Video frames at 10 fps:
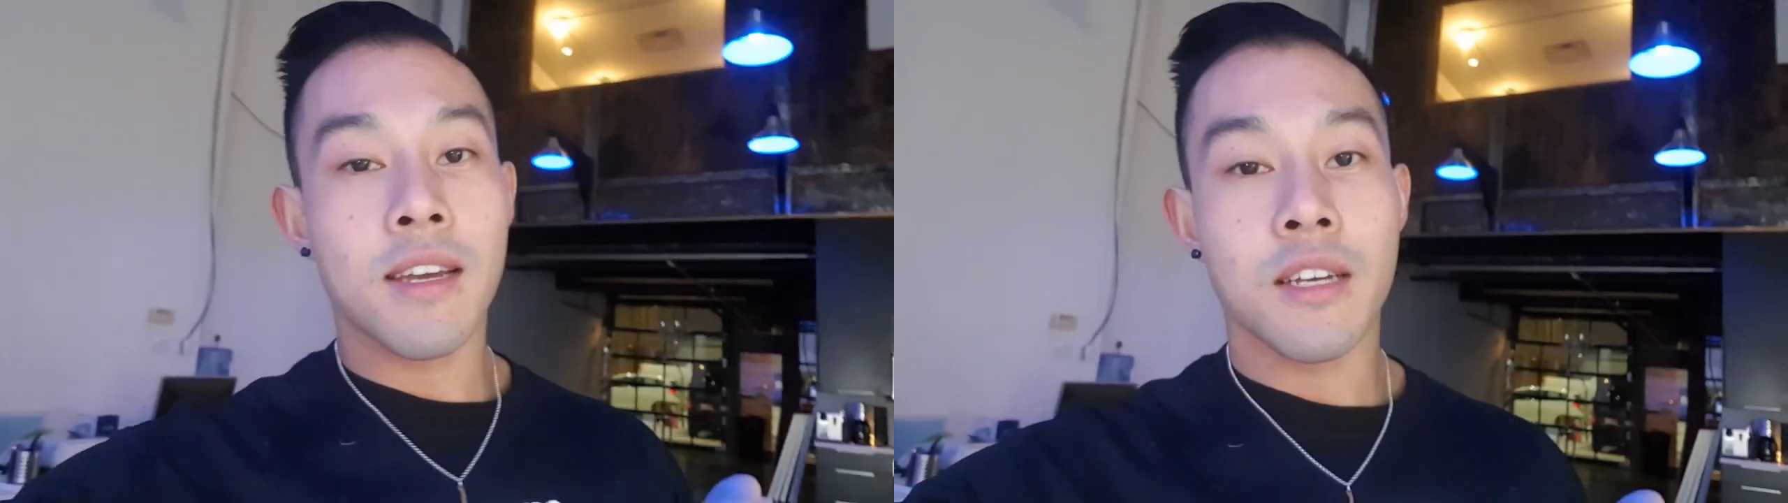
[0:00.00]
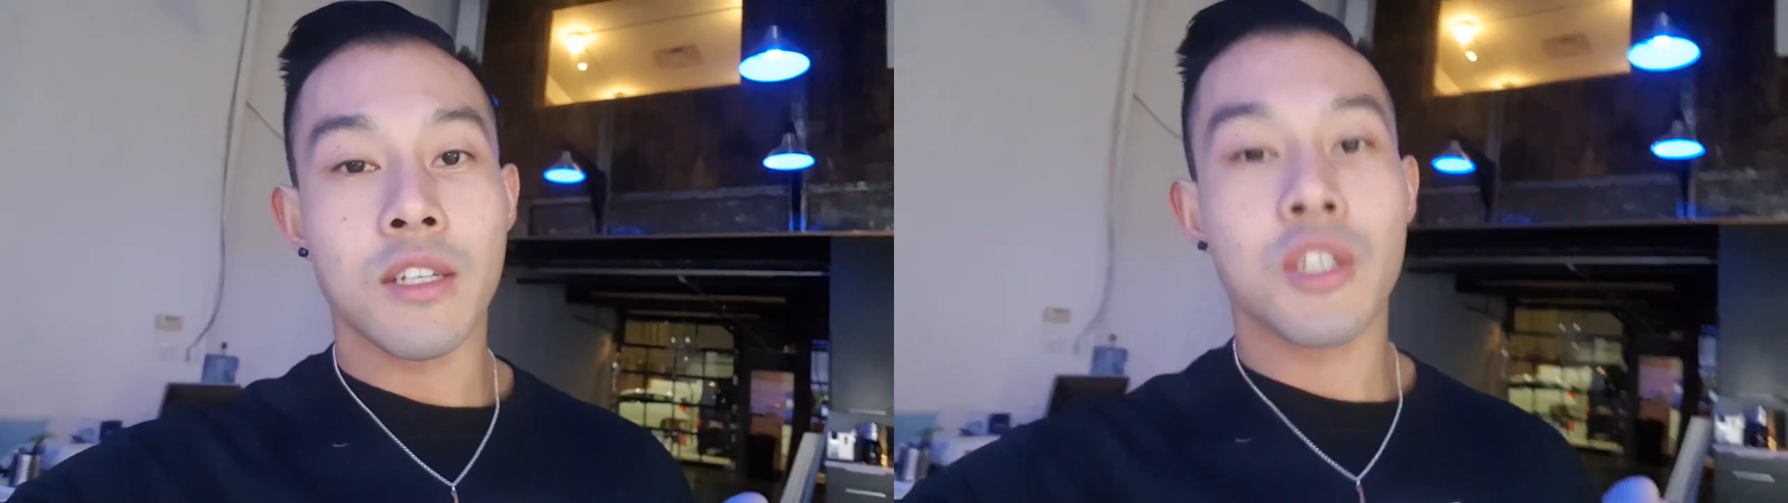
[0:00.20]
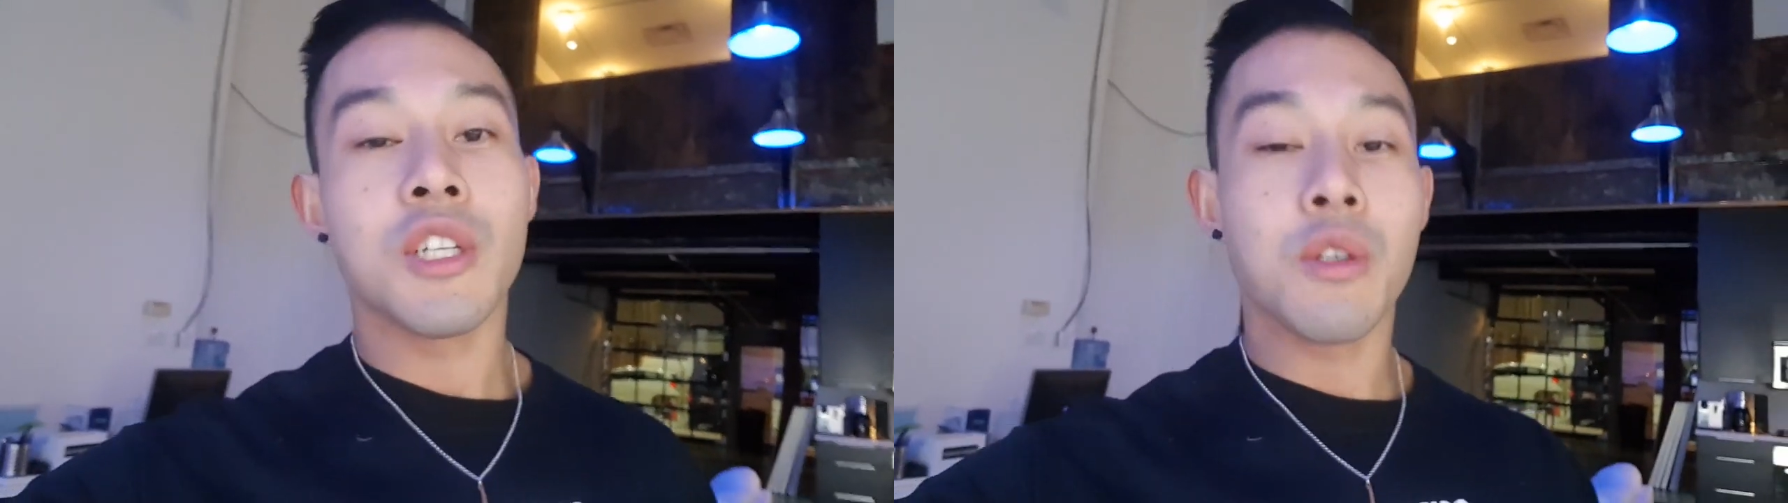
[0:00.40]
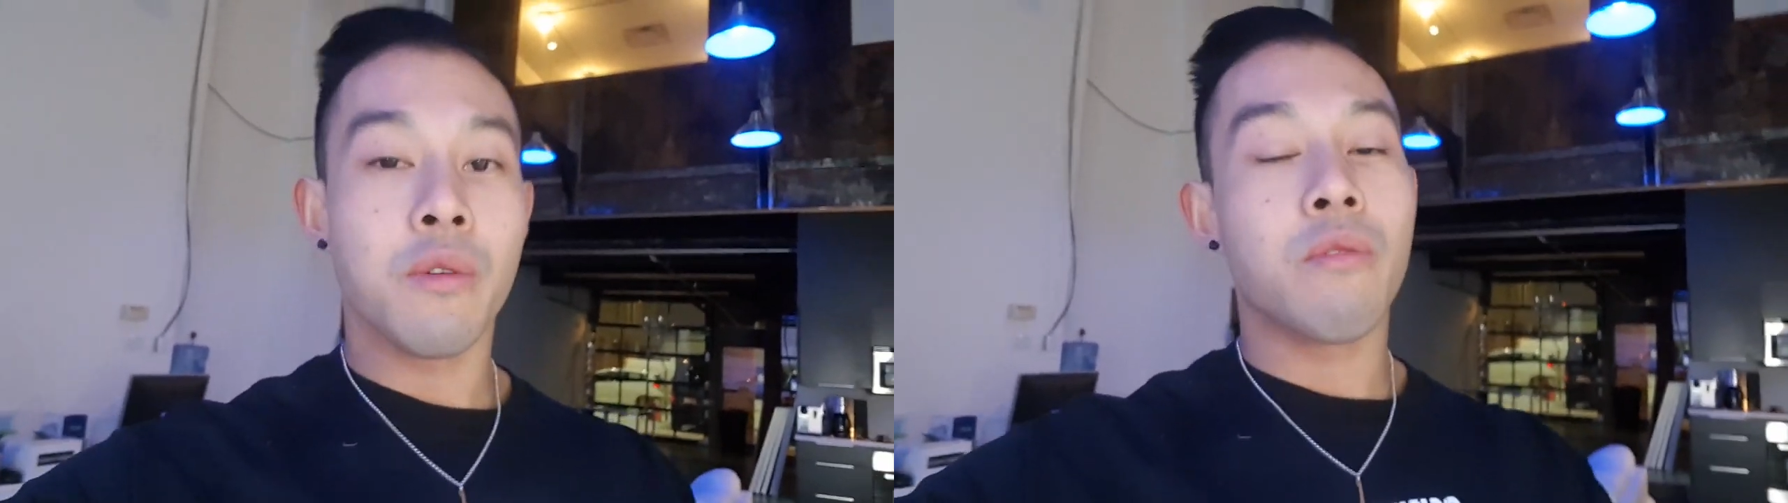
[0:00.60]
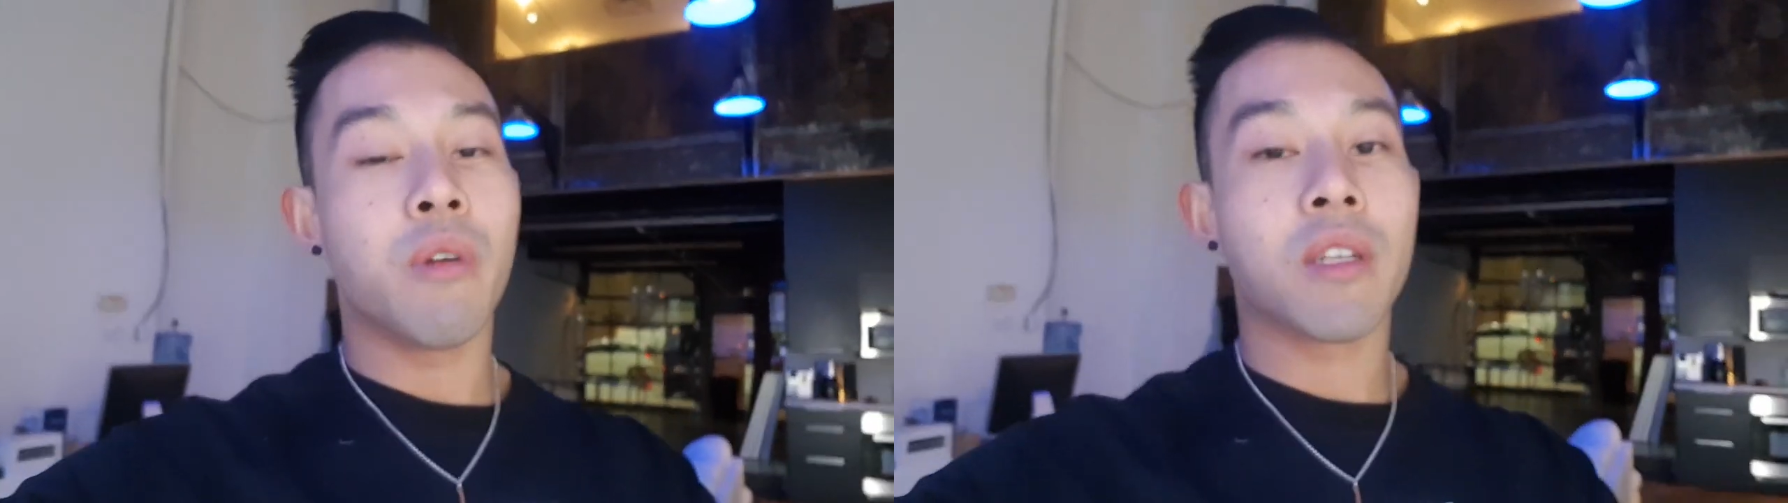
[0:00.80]
and she's going
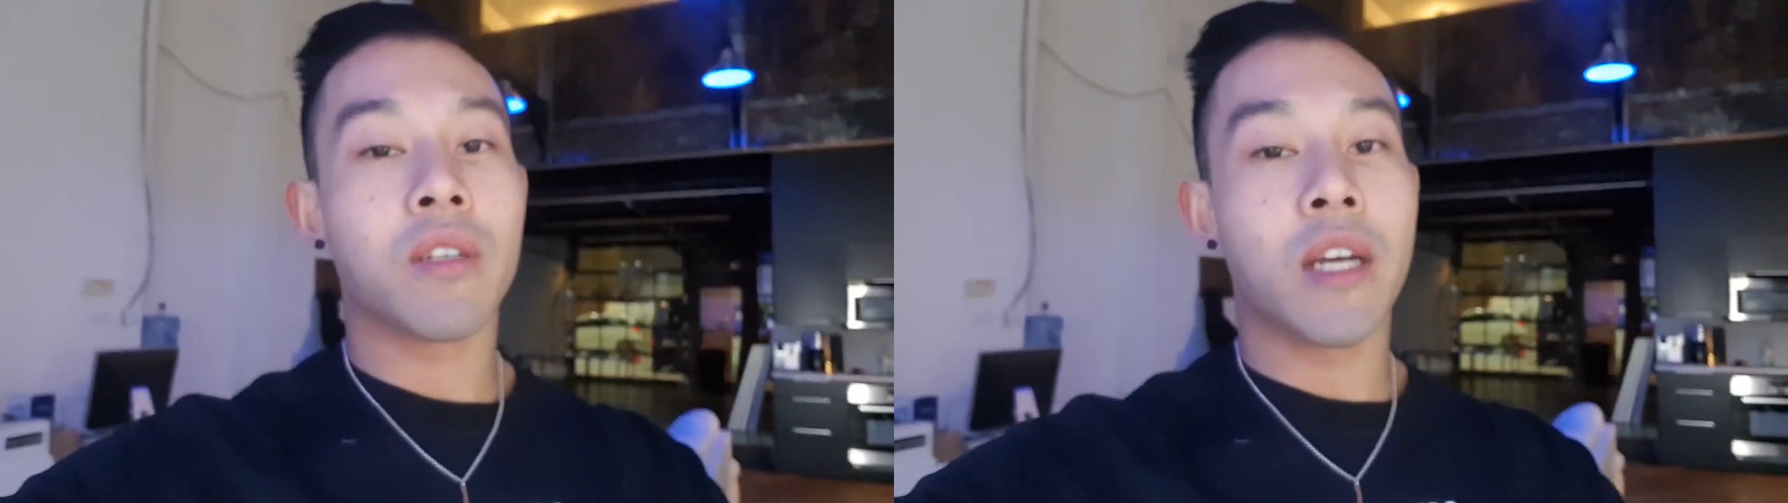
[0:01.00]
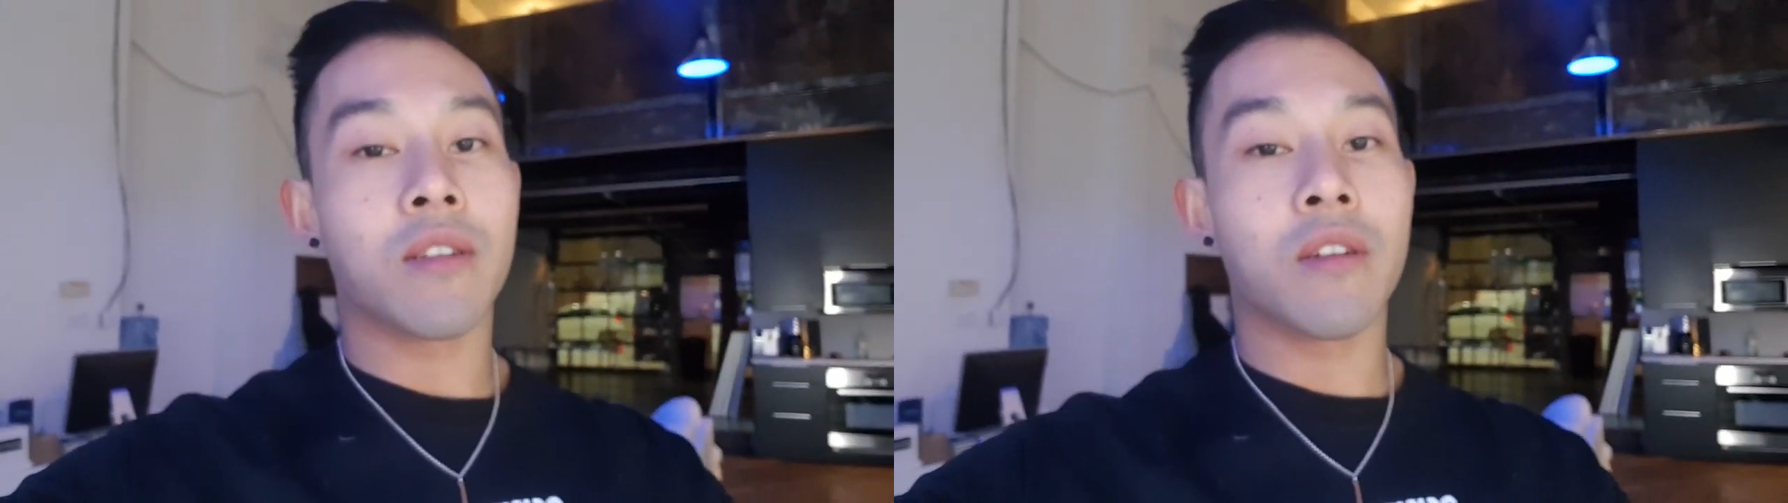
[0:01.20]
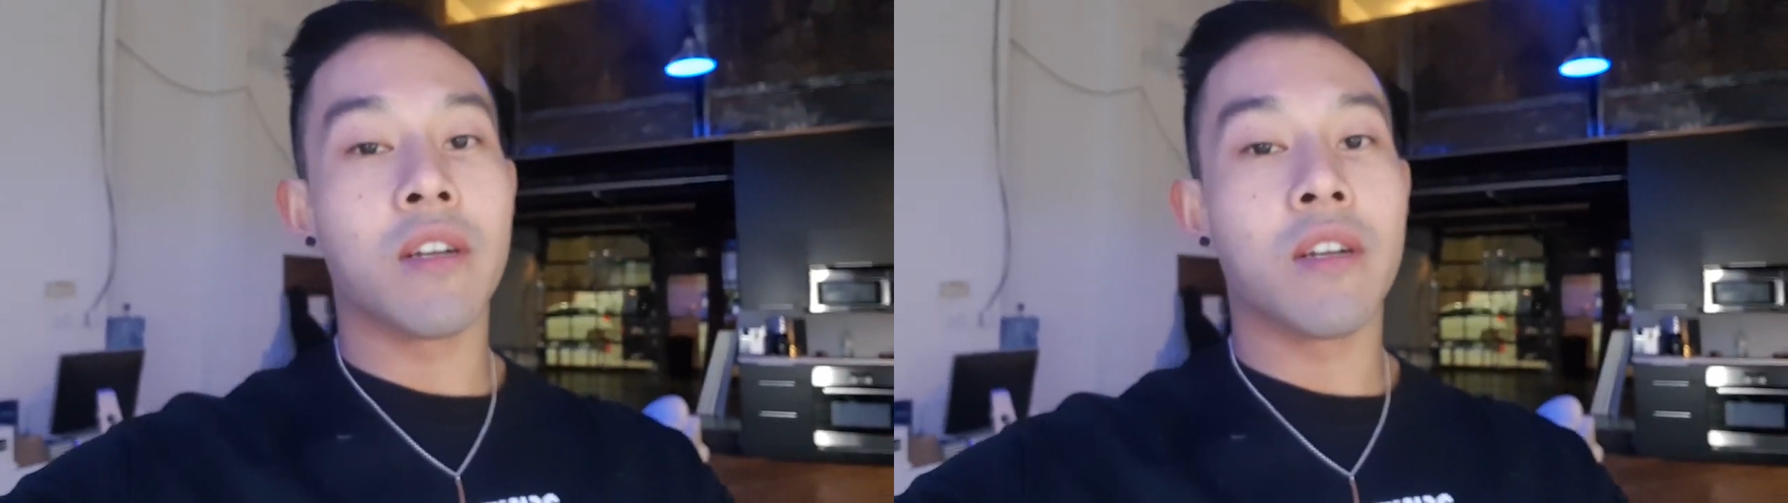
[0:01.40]
through breast cancer.